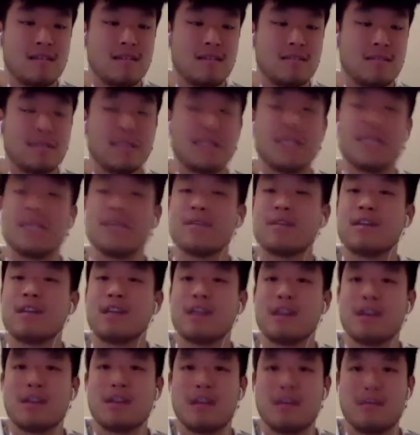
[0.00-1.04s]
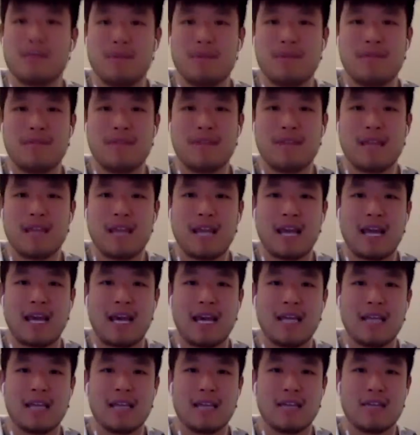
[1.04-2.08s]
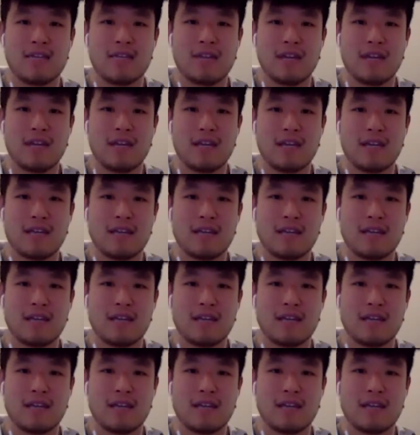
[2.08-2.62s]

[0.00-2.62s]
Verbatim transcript: But then the, you know the epiphany that I had the other day.